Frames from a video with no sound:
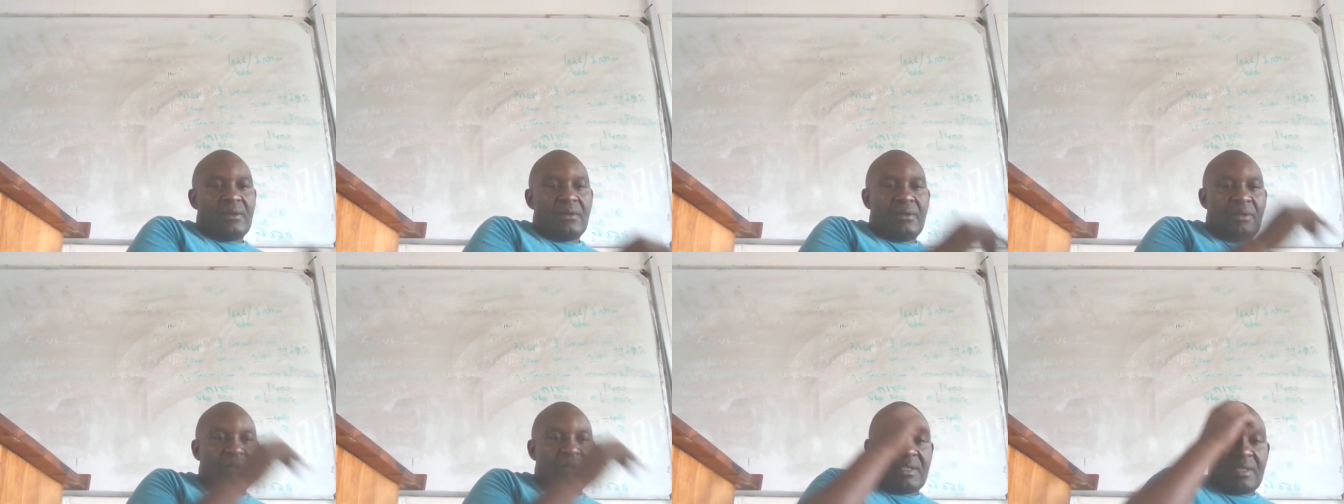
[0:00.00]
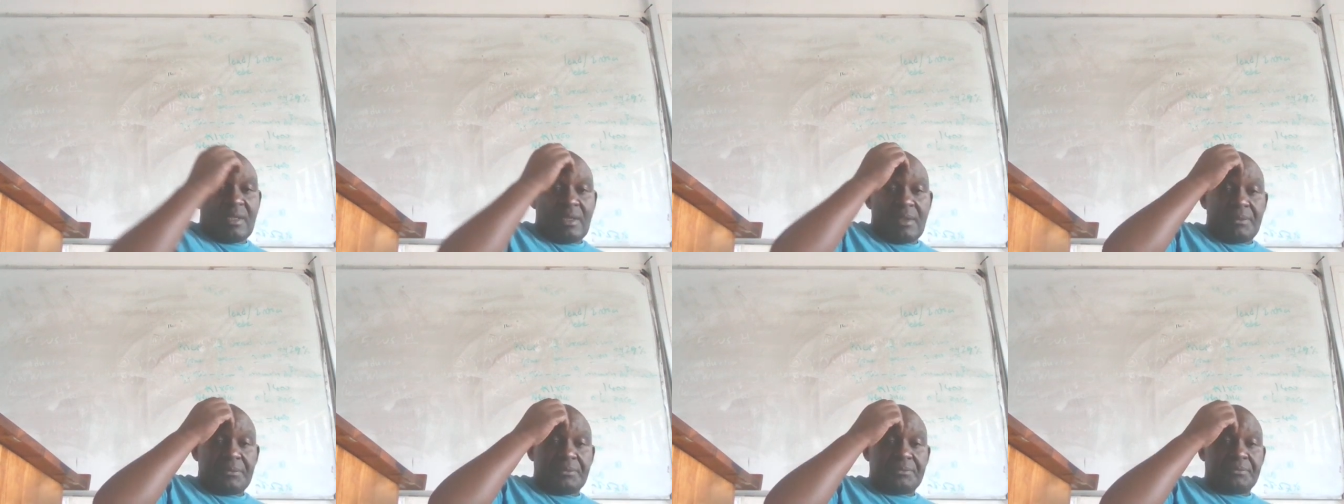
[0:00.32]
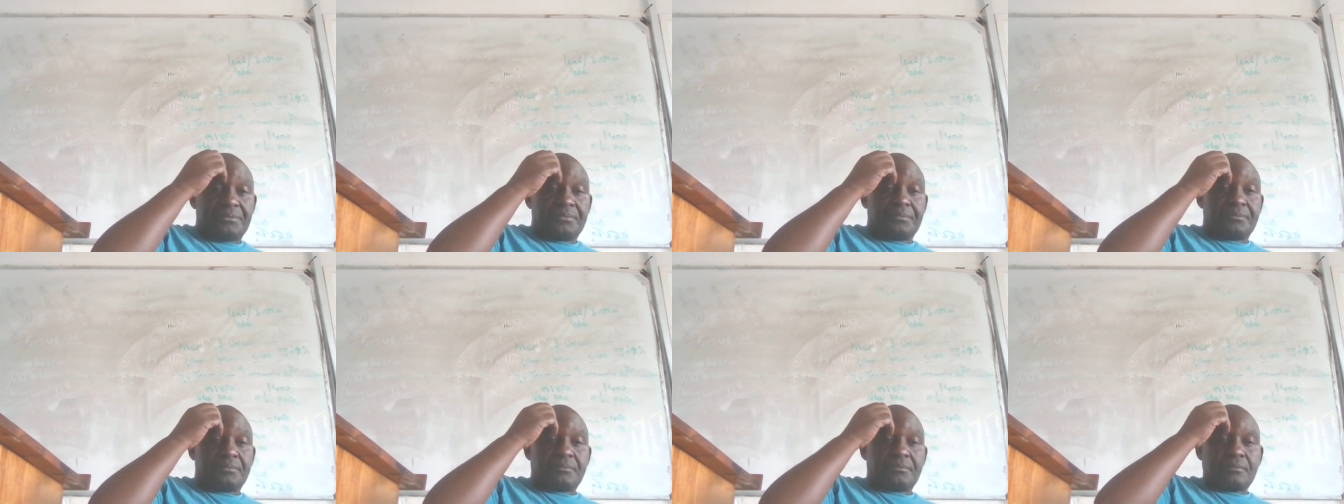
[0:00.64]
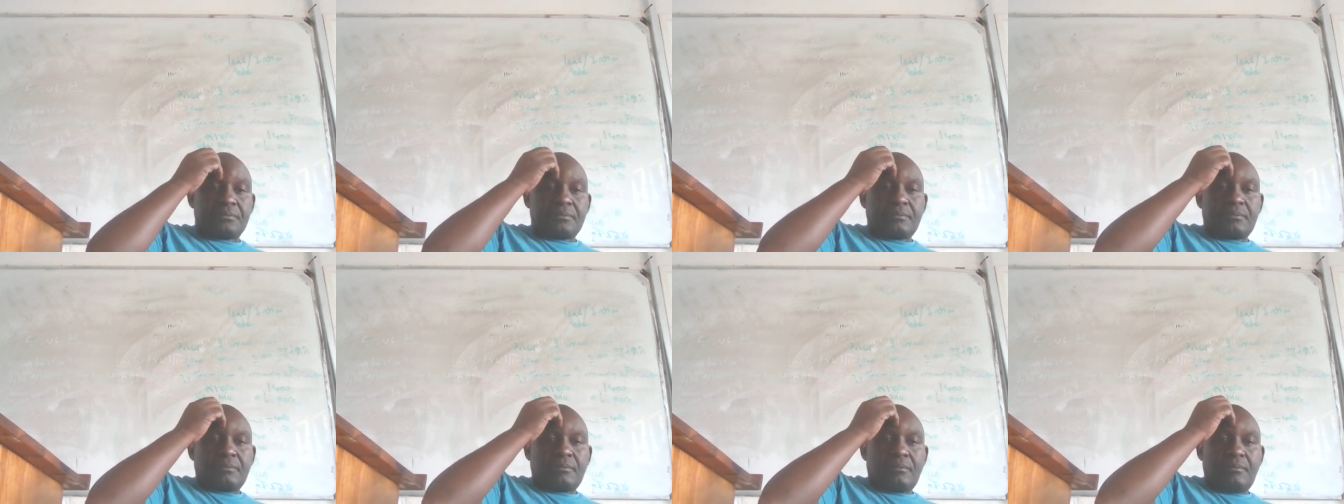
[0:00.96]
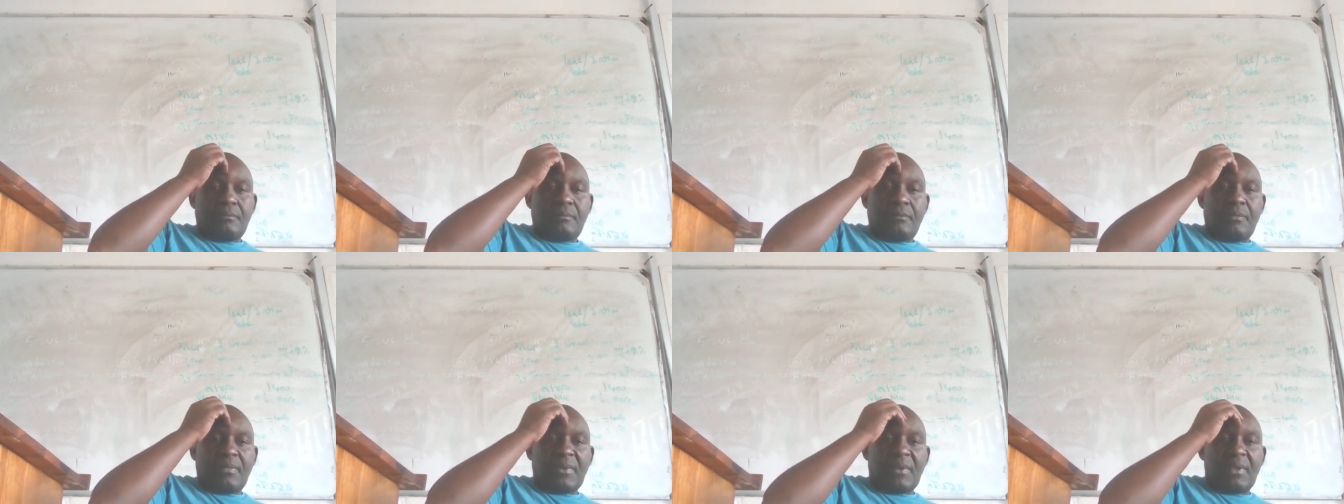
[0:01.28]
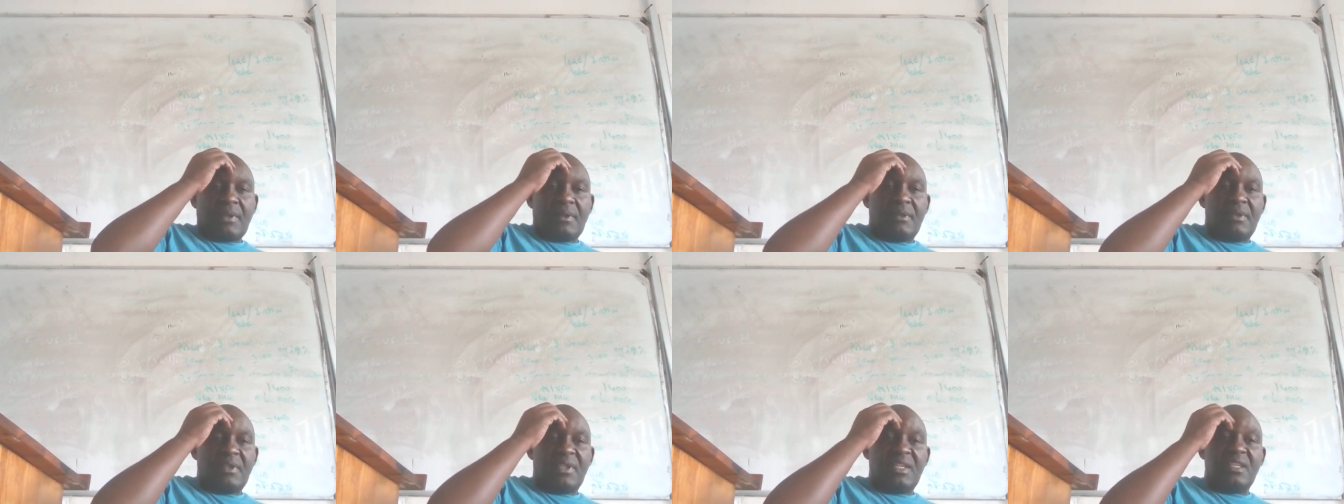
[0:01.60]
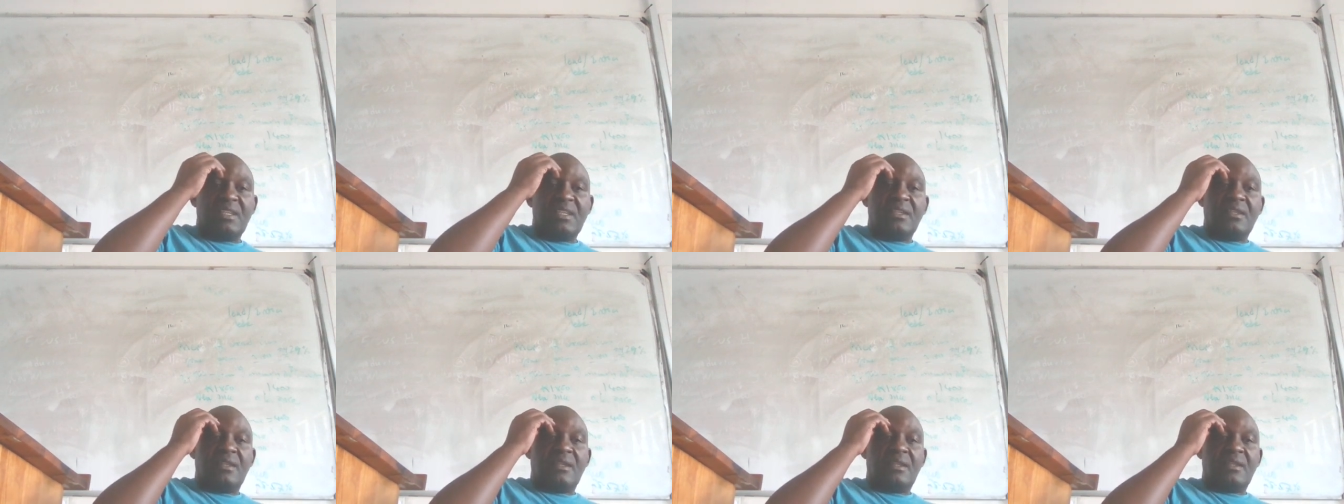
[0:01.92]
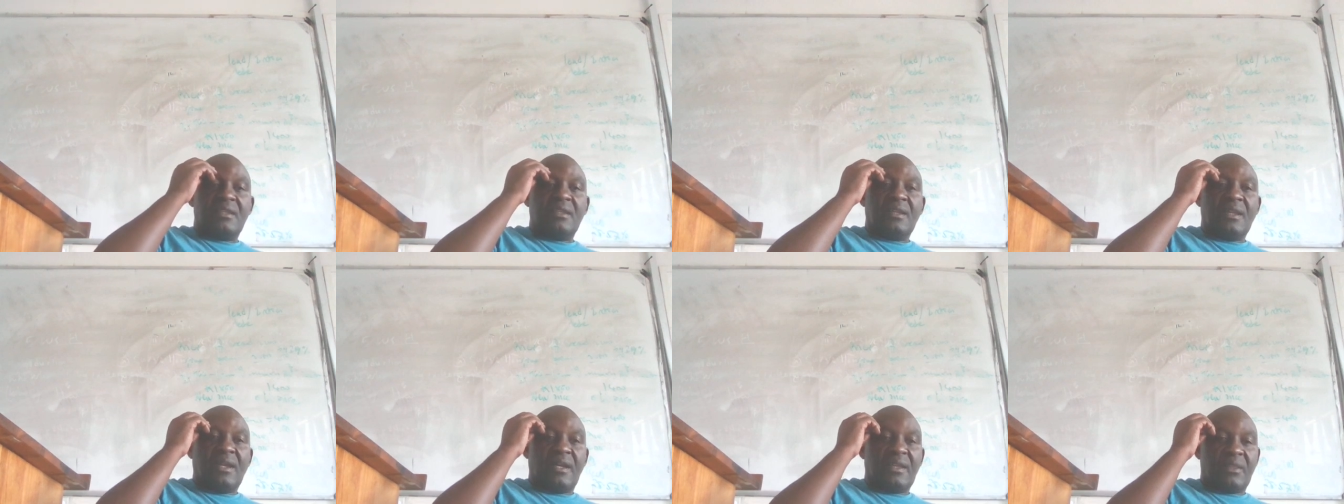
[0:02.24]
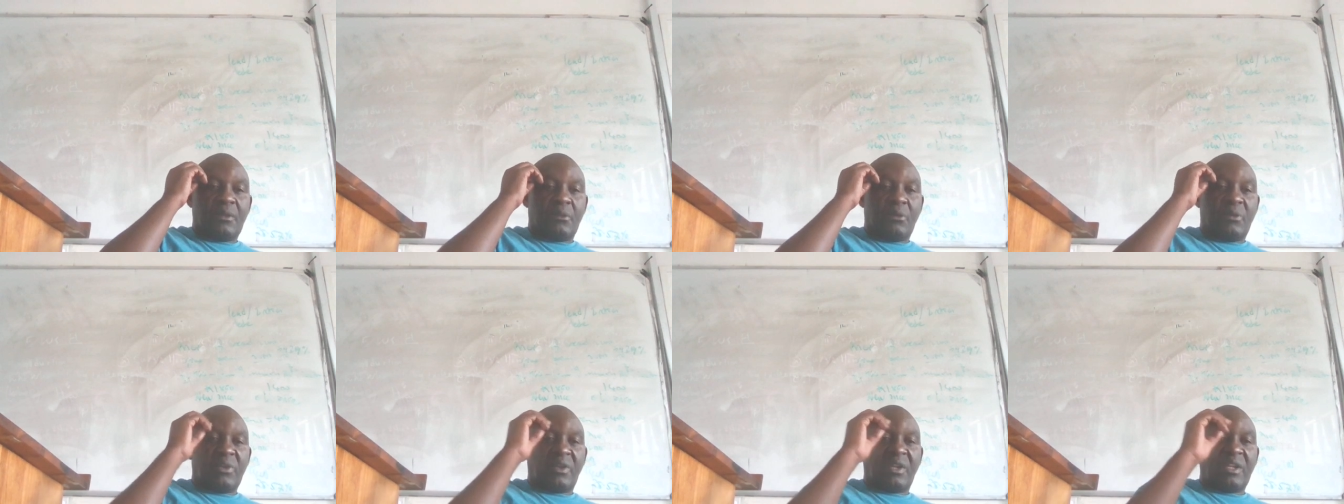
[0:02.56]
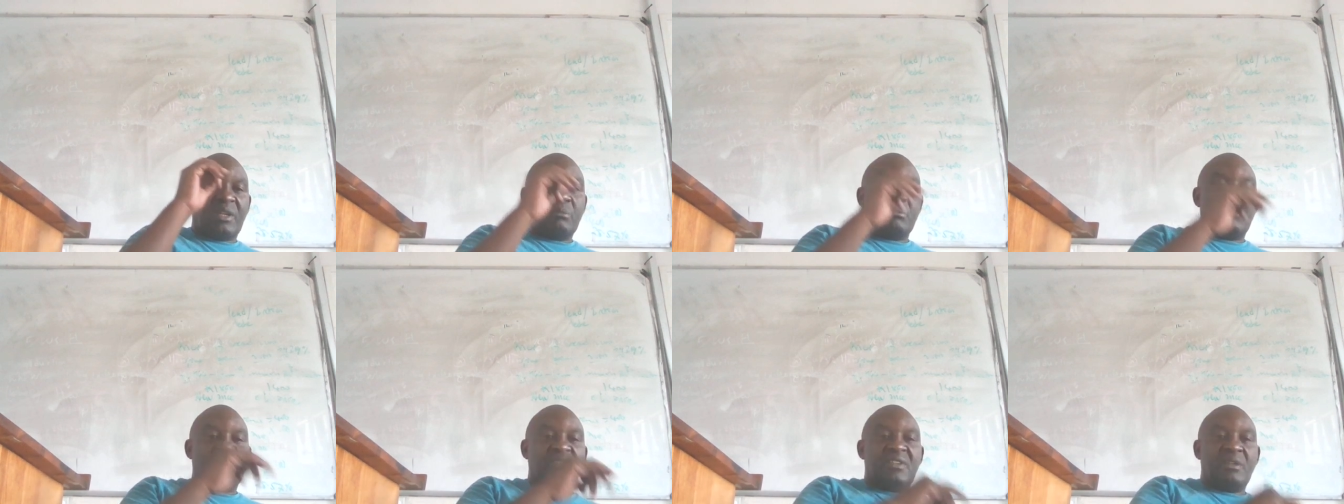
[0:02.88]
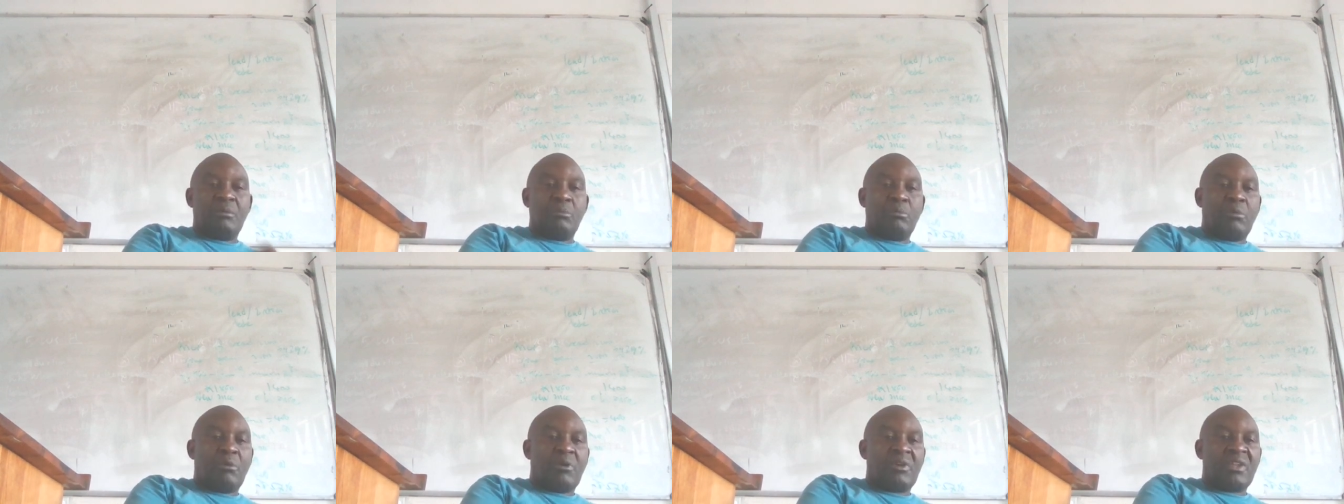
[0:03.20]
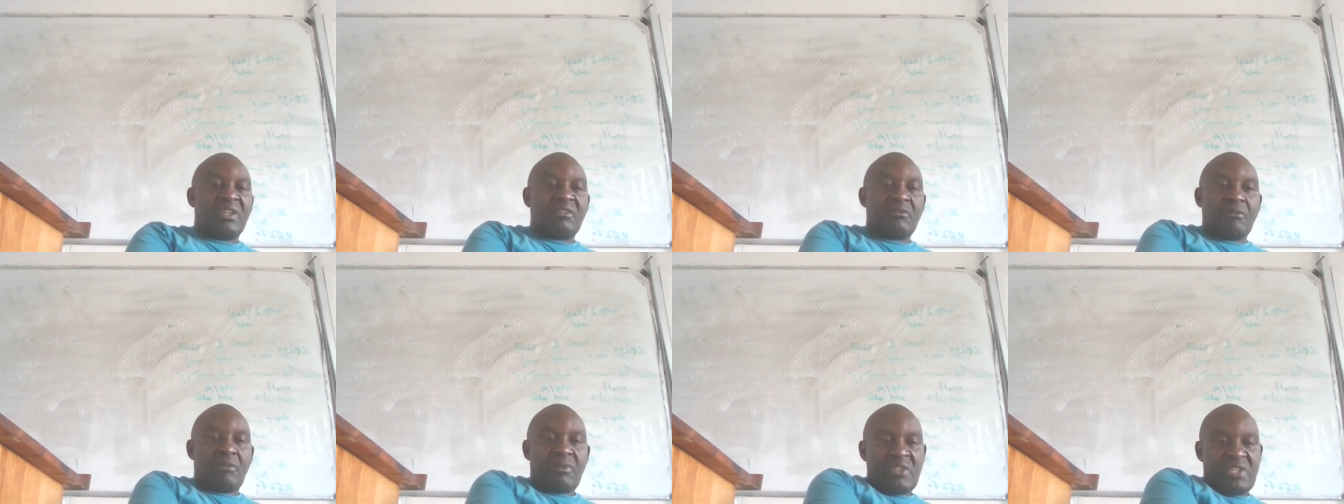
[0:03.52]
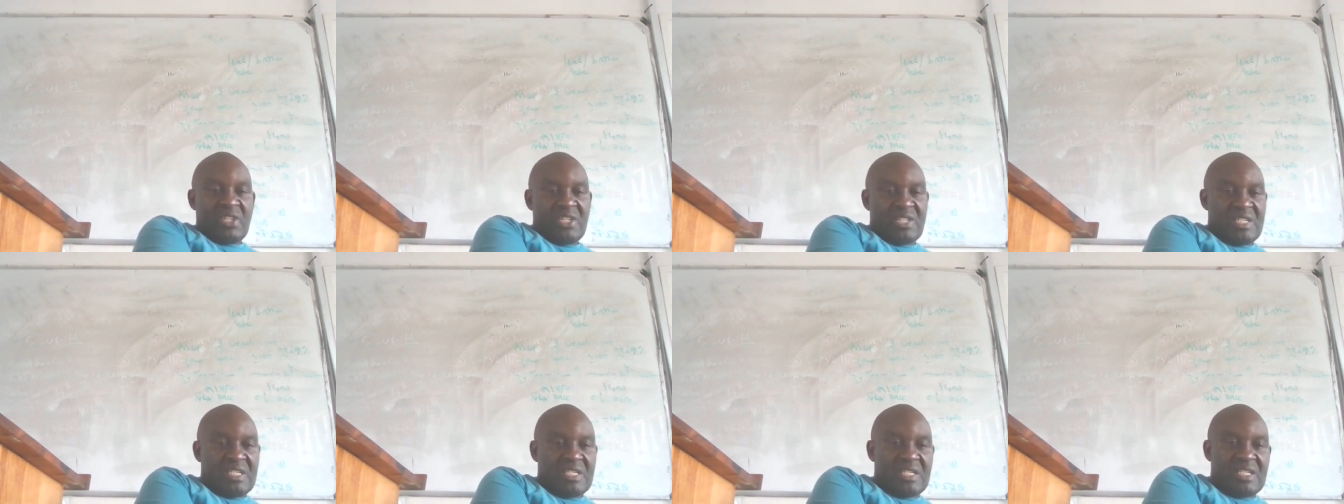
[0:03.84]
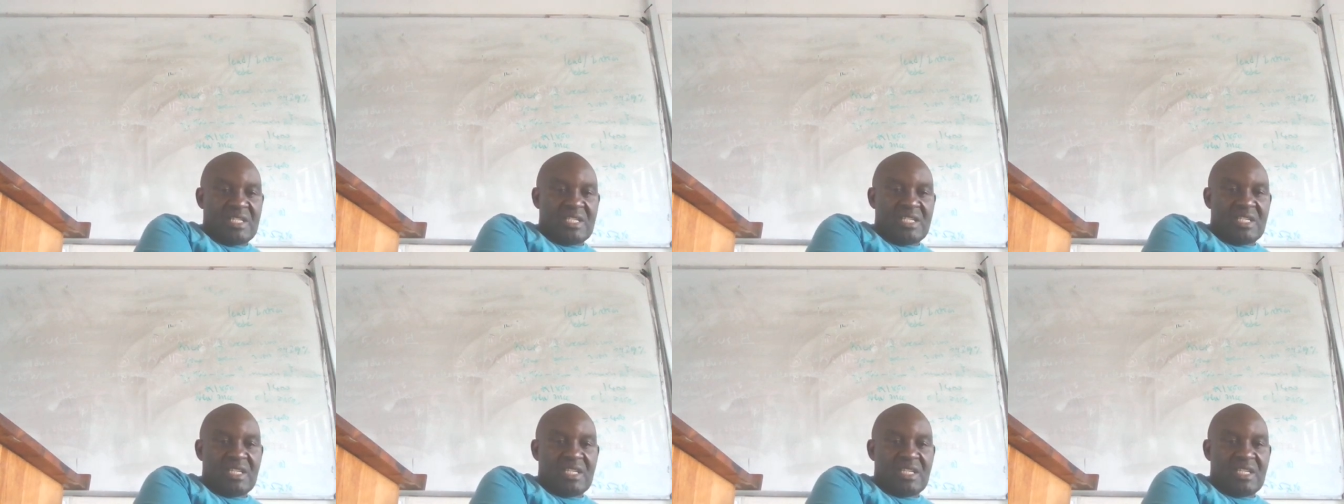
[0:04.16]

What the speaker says: Okay. Then the other one can be the boring lead.